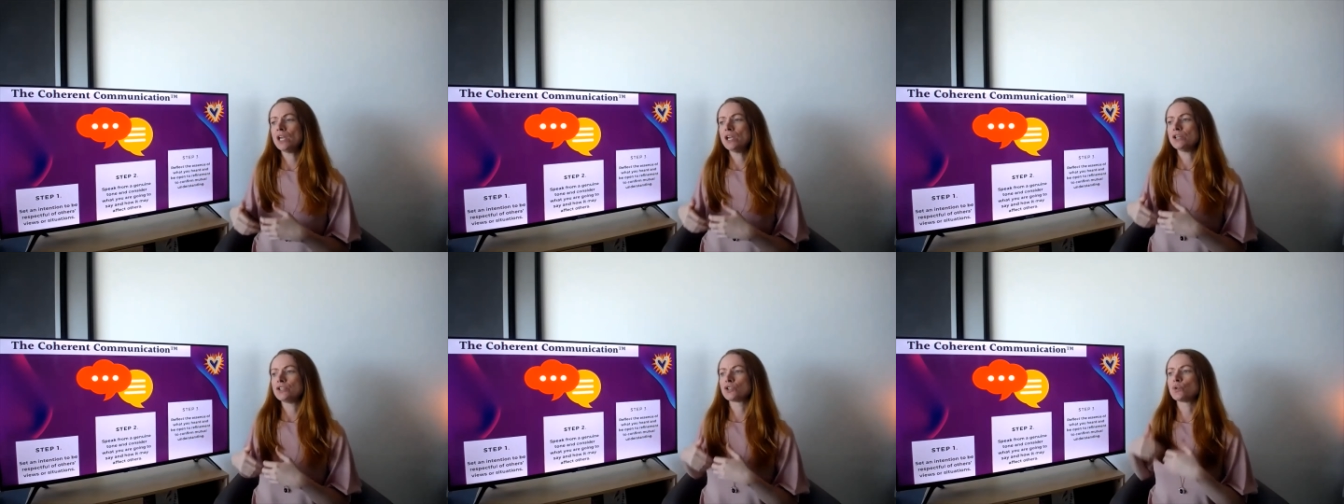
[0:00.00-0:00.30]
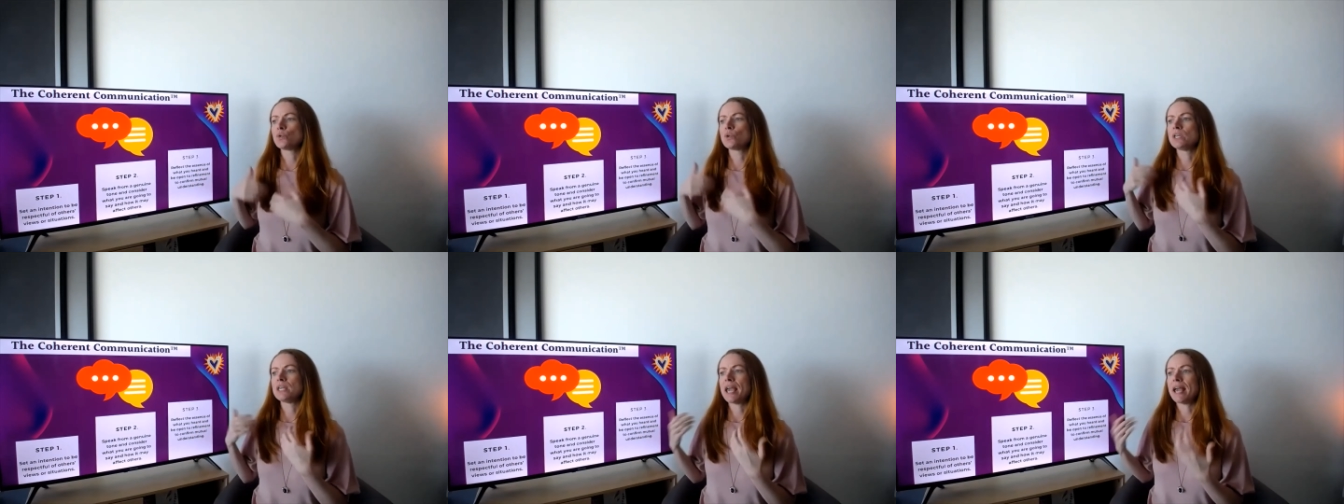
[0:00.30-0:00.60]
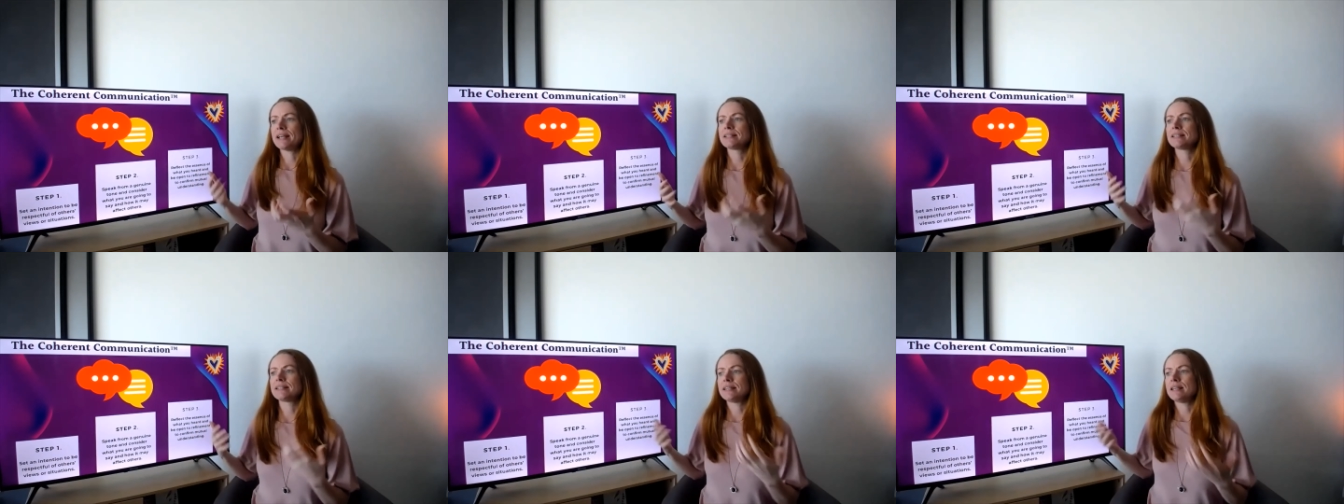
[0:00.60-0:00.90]
So
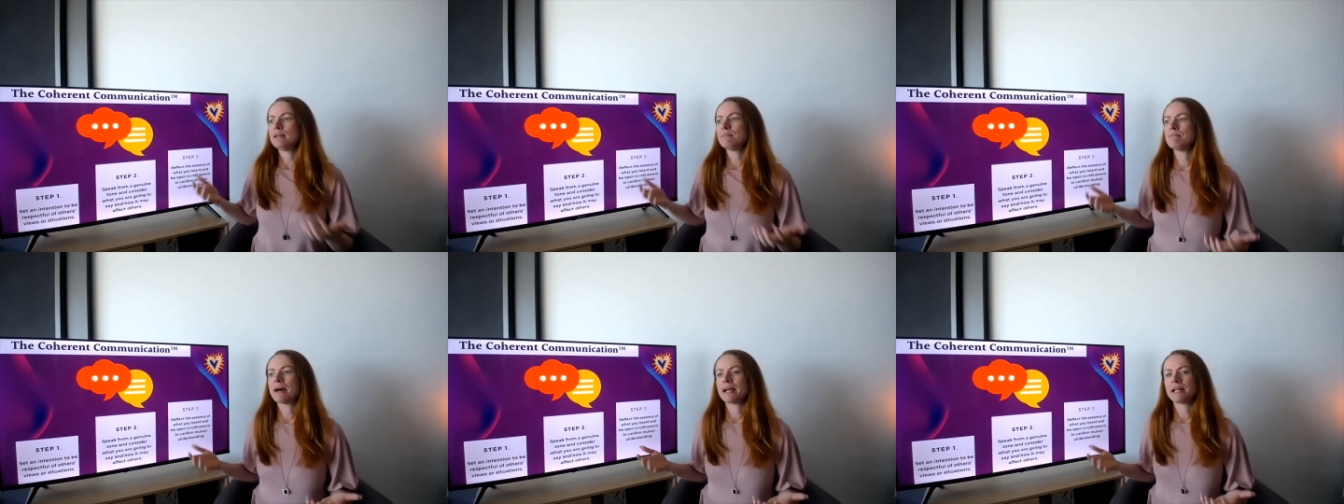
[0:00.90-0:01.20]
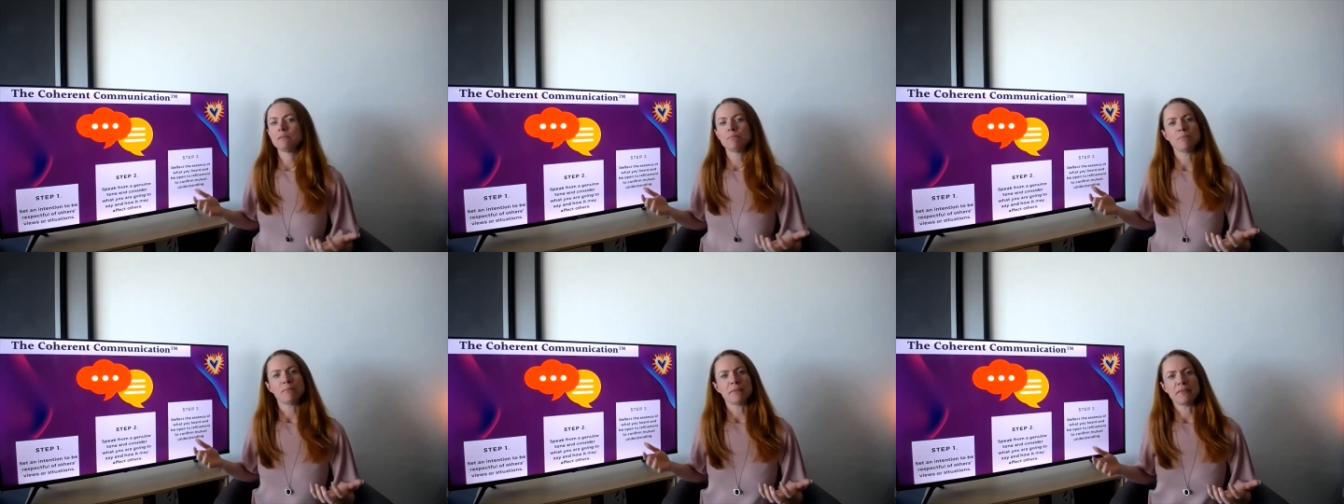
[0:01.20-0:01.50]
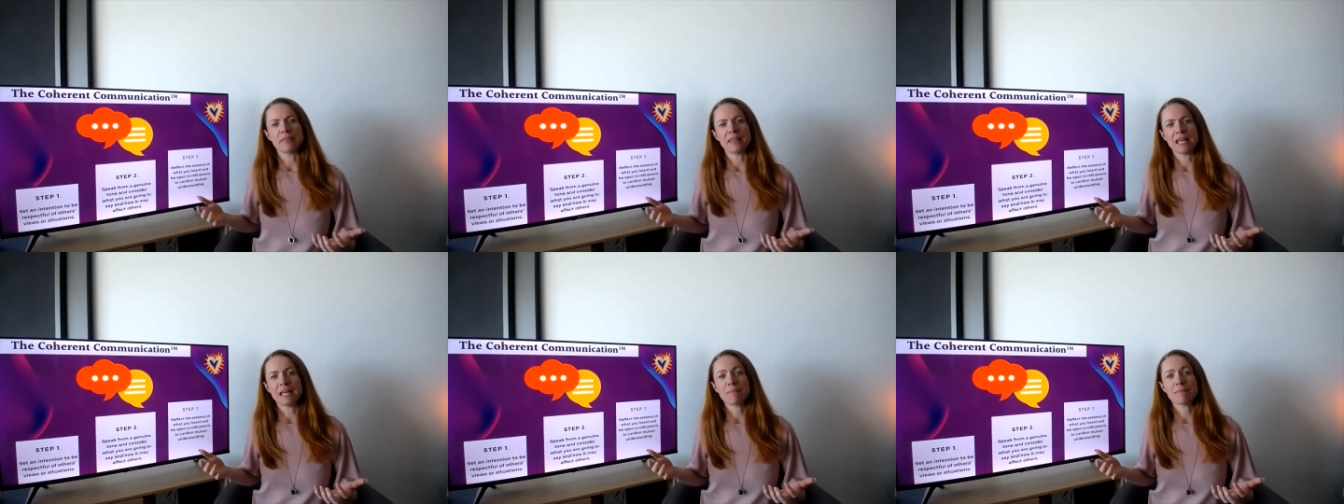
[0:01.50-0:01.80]
yes, they might
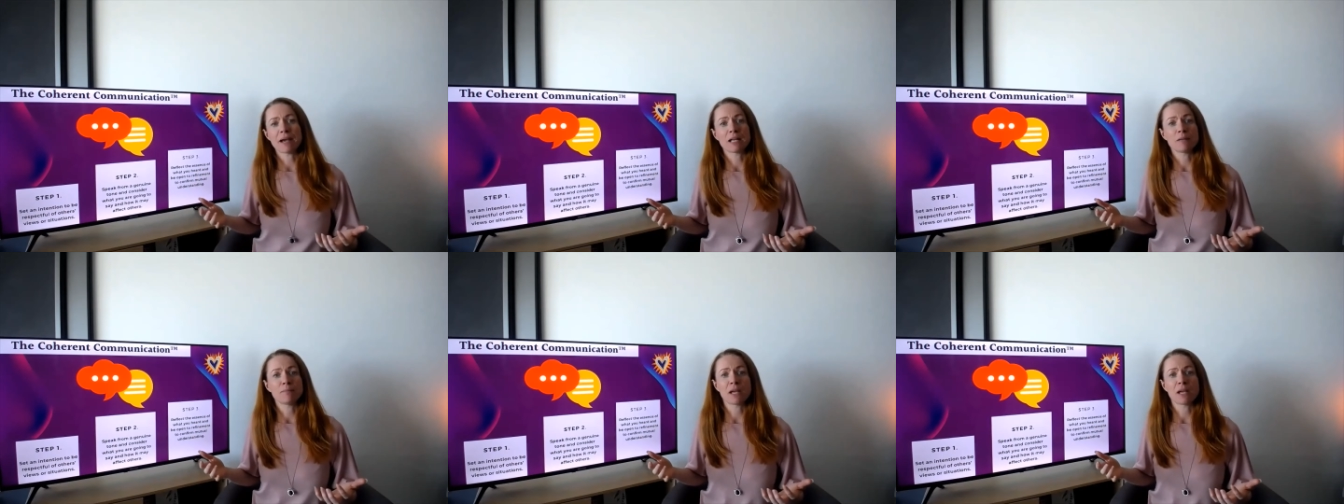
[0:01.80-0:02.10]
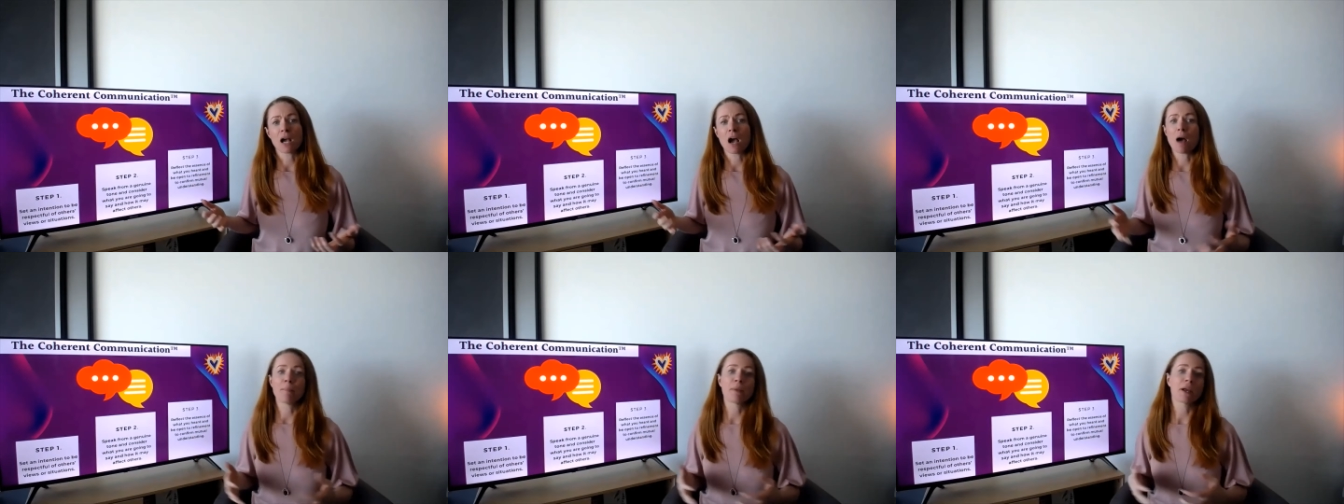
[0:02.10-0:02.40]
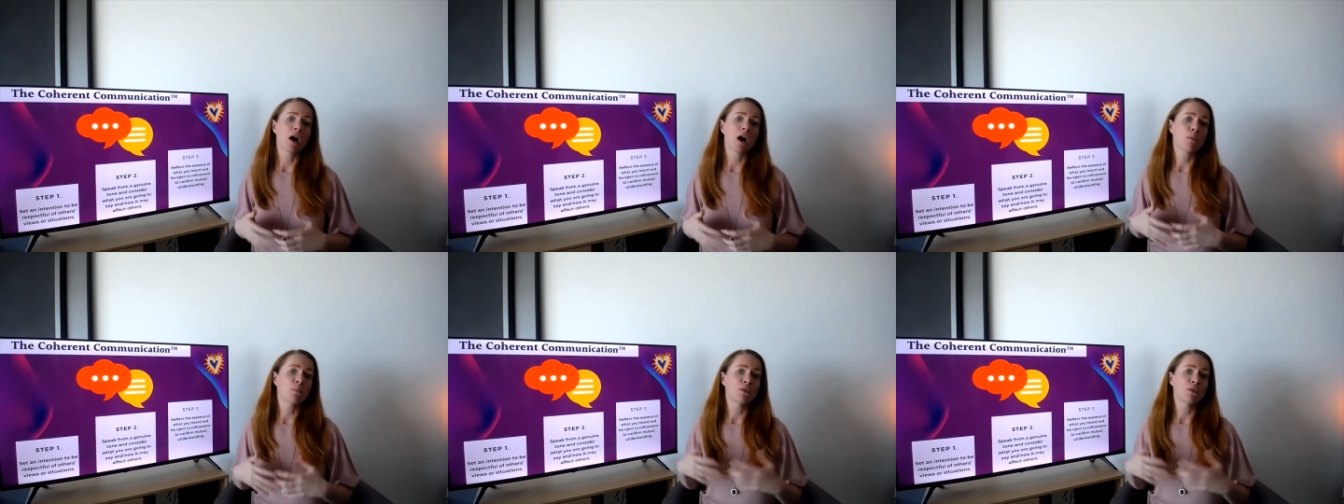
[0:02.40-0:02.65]
they might be coming up